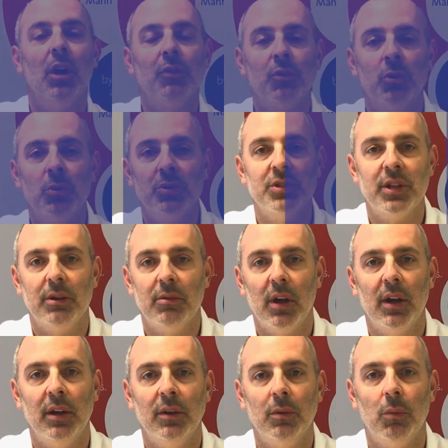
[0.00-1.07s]
Of course they're
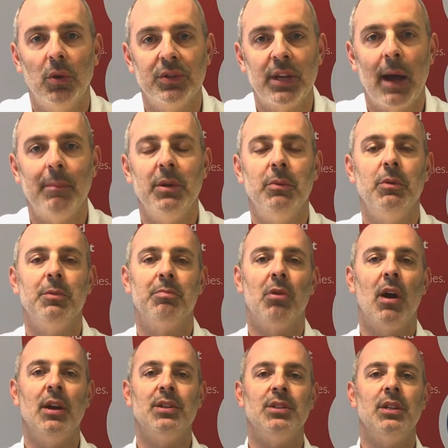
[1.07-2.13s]
right. What's happening with
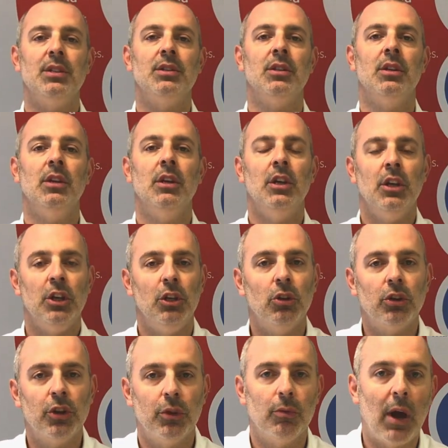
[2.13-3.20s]
prices? You
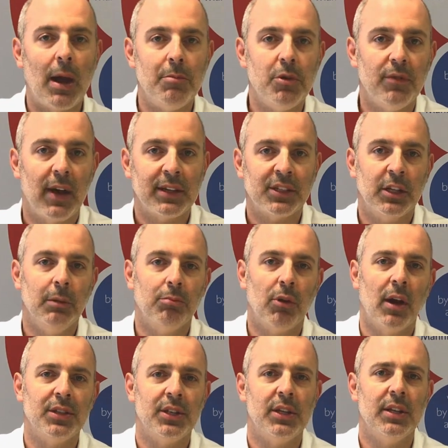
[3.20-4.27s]
look at the Rightmove Asking
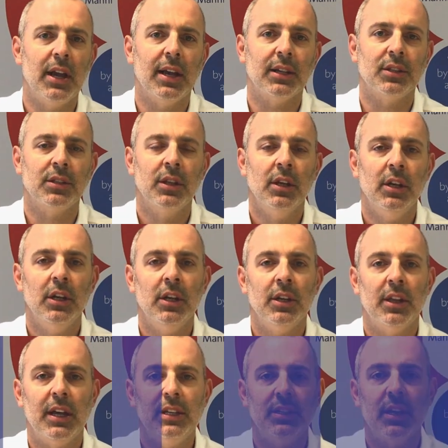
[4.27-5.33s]
Price Index,
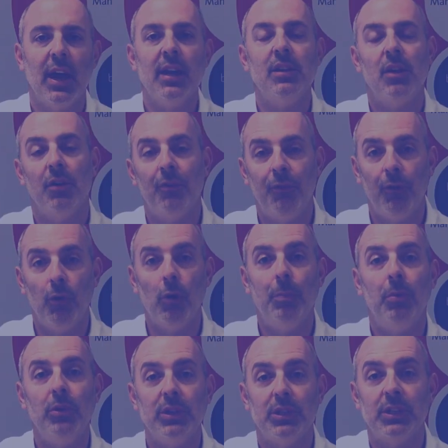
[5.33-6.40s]
they said a
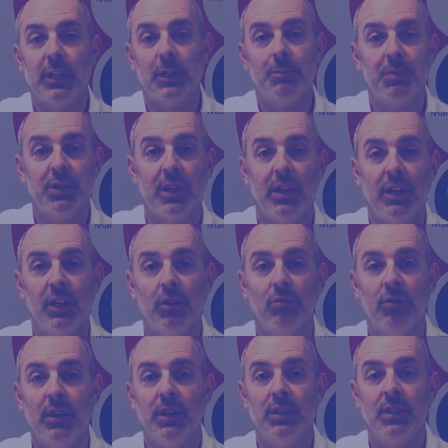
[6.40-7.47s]
4.6%
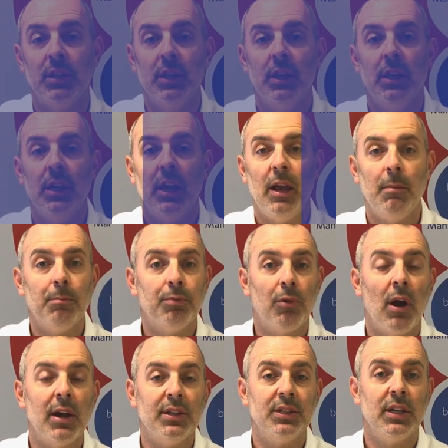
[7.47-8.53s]
increase in
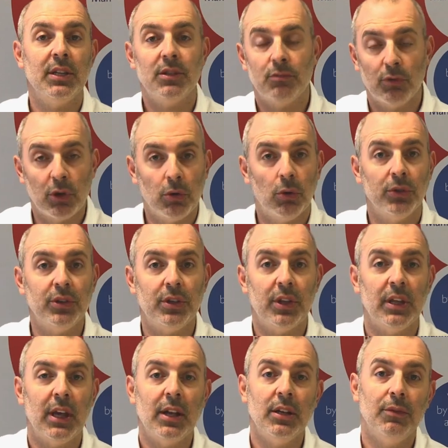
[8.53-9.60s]
prices recorded
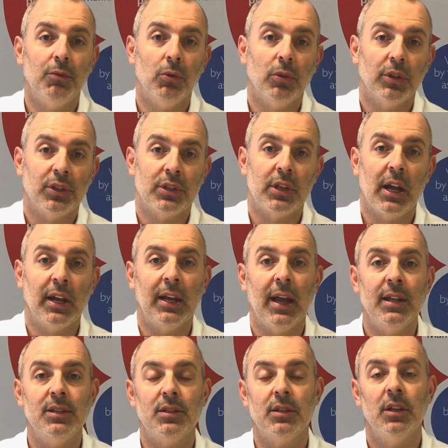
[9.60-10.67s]
at the end of August
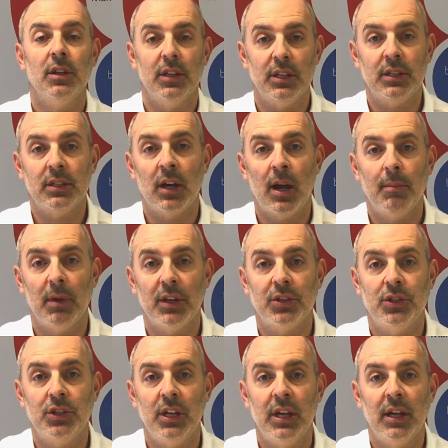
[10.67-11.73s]
against this time
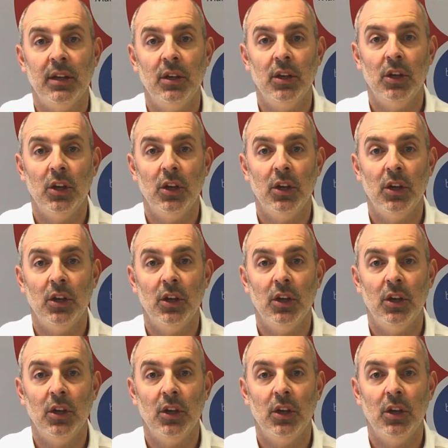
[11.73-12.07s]
last year.